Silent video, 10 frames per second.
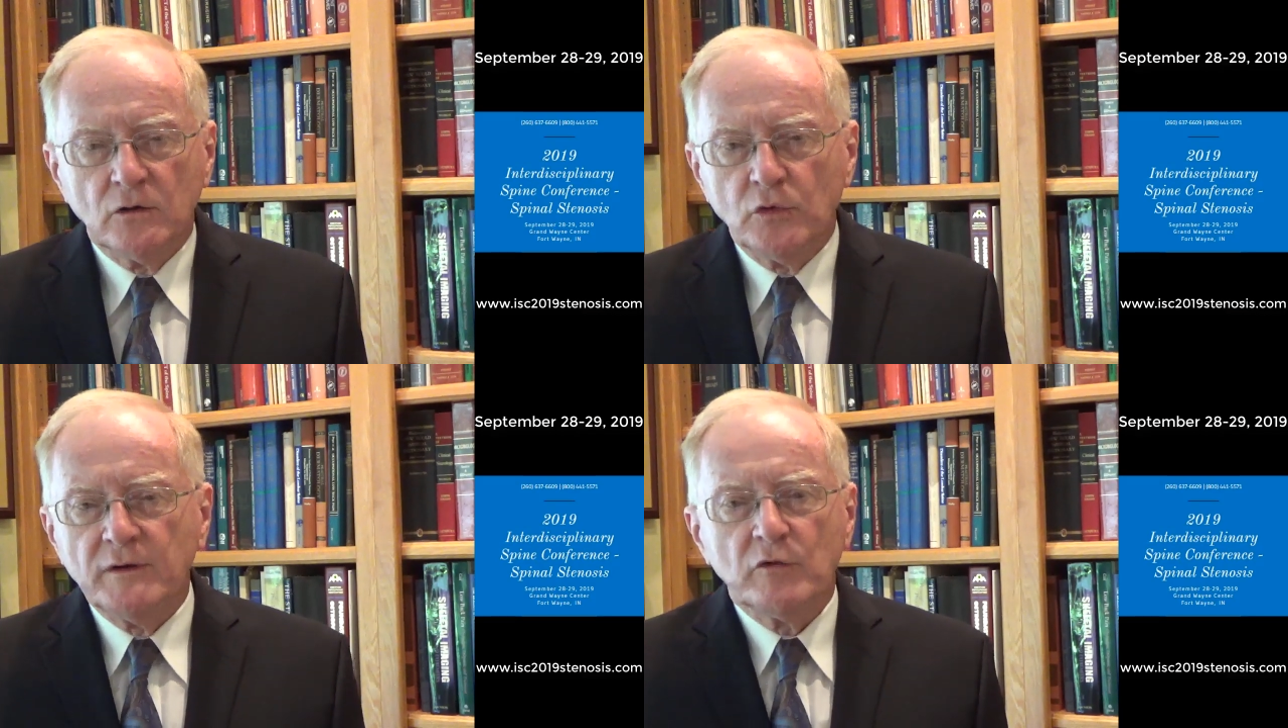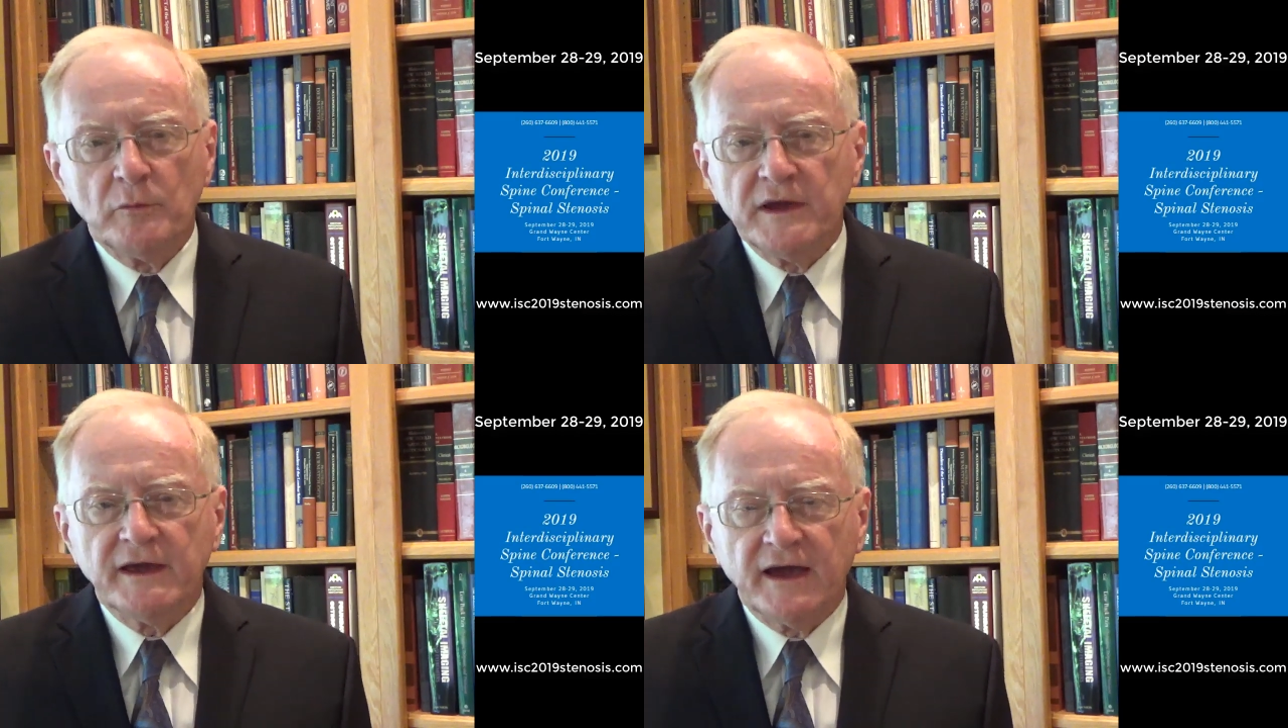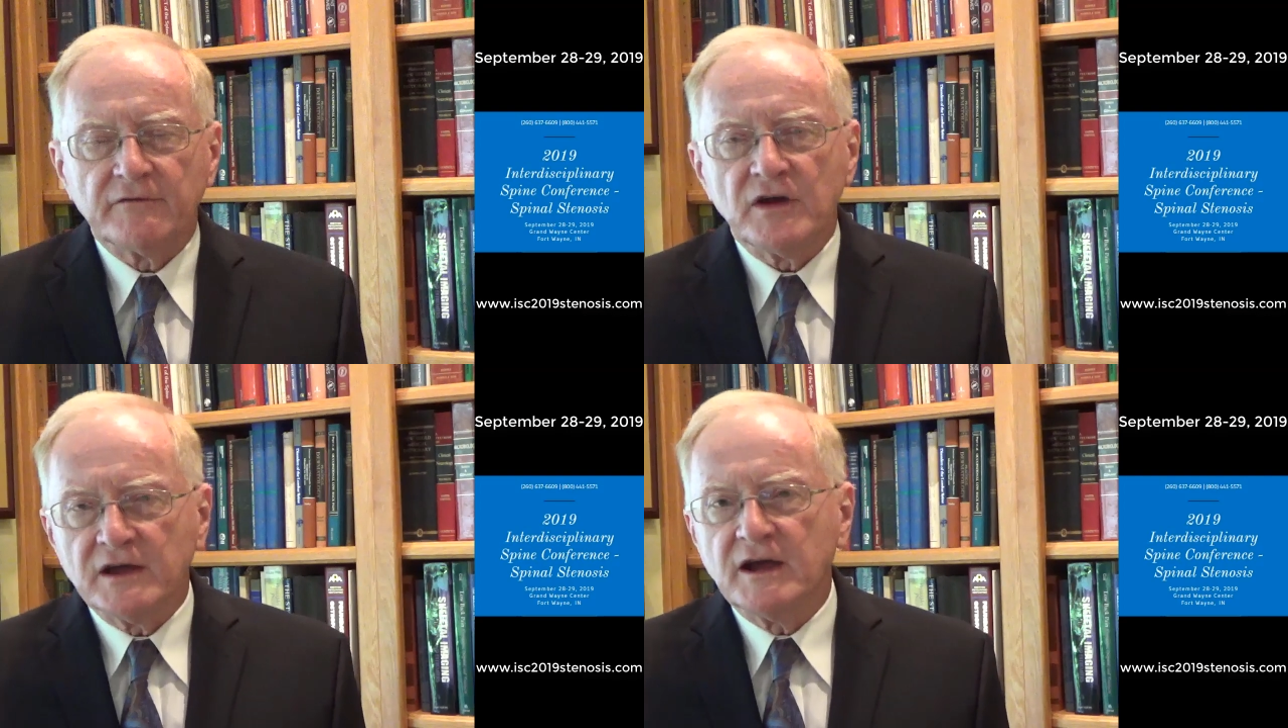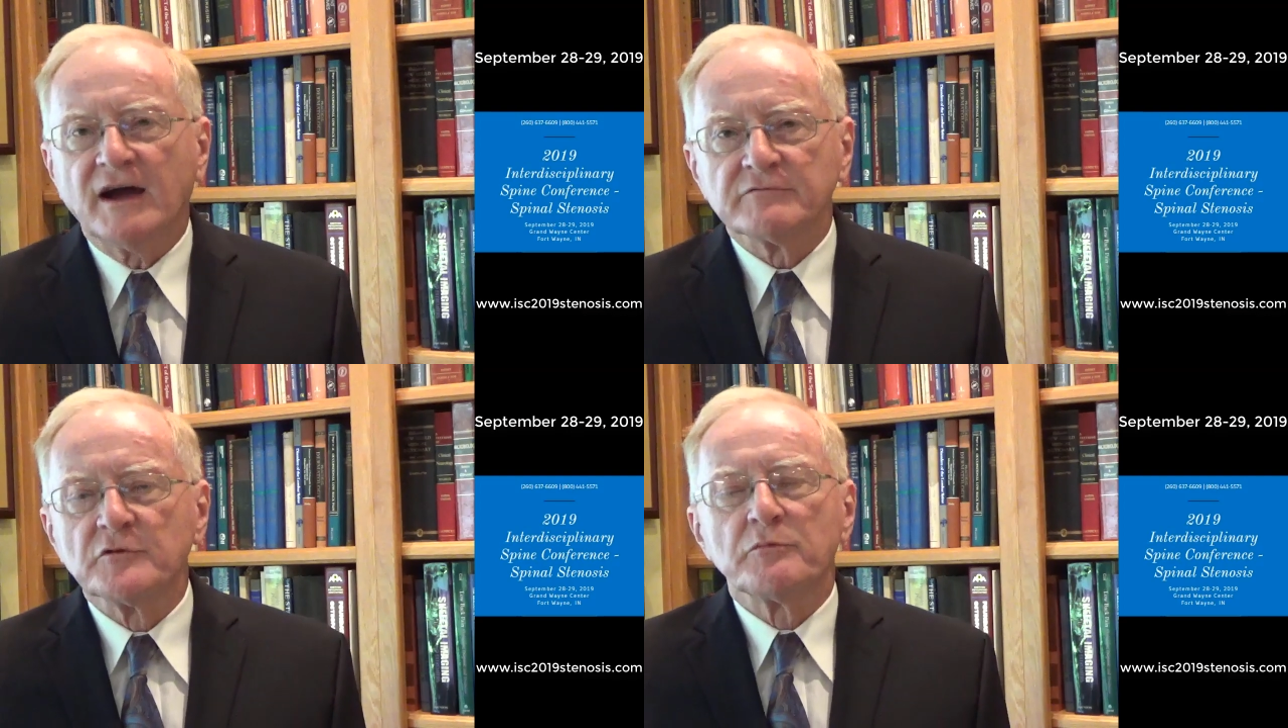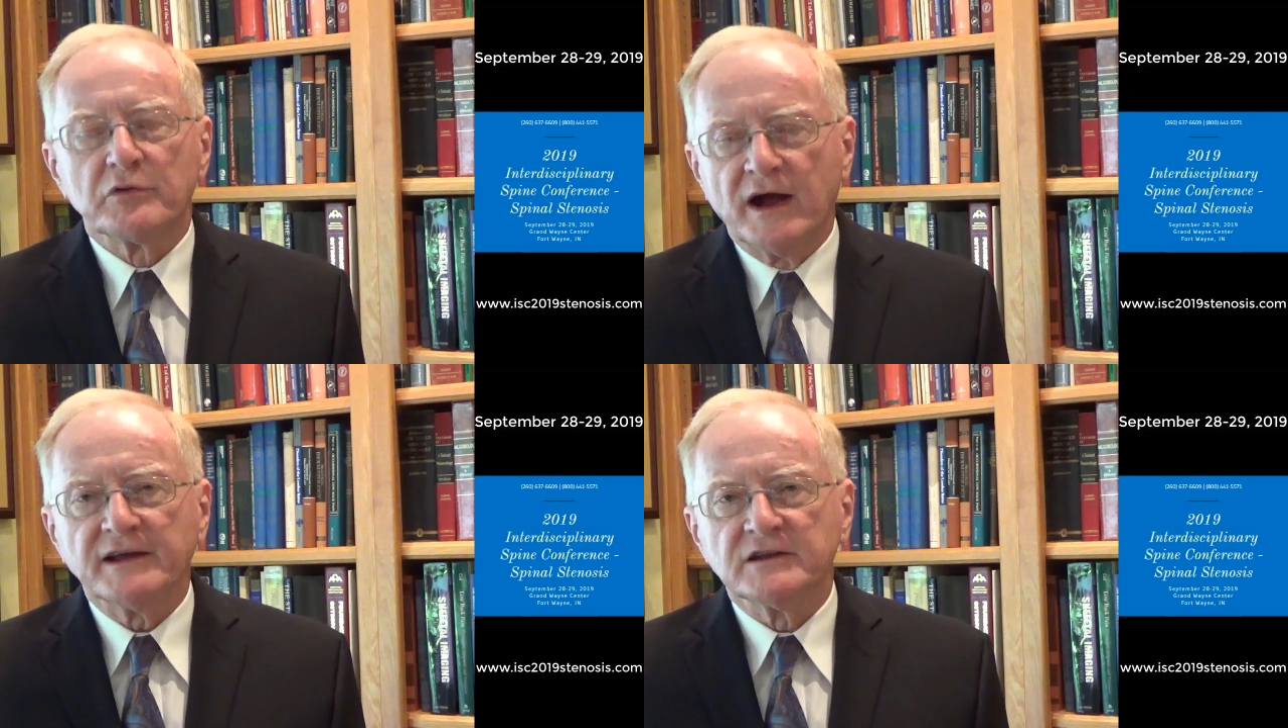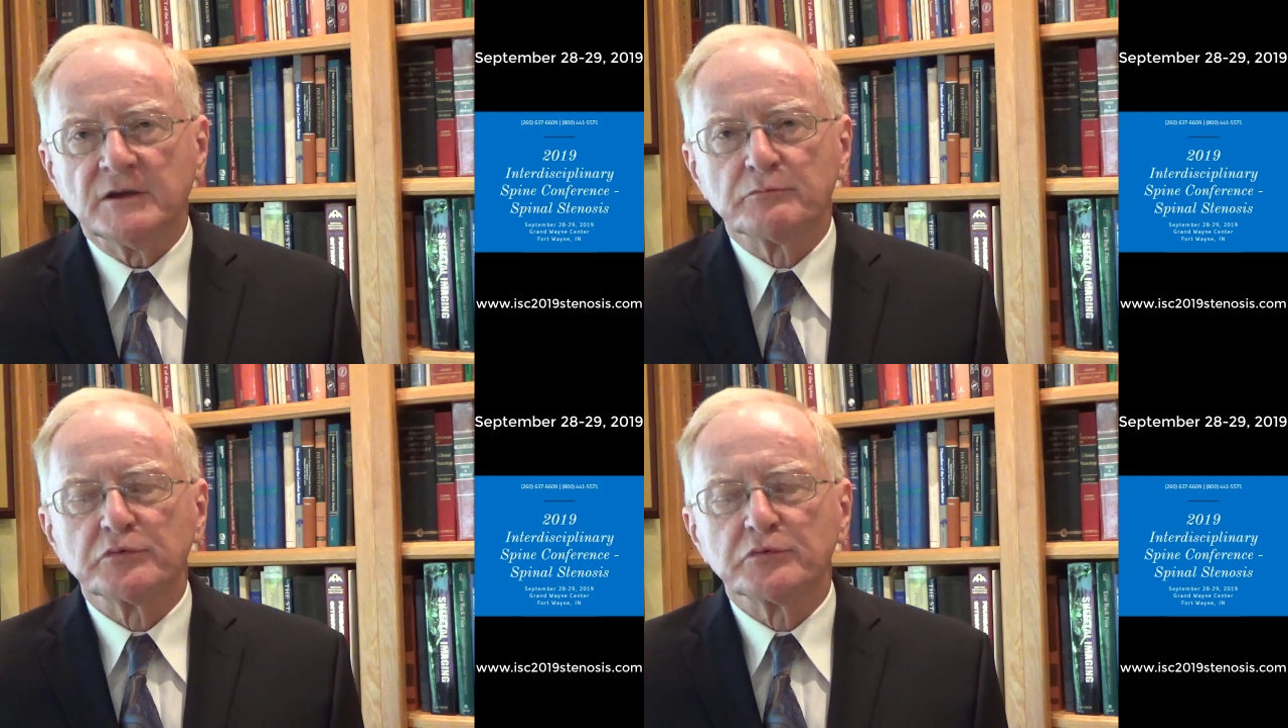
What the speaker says: we will be having chiropractic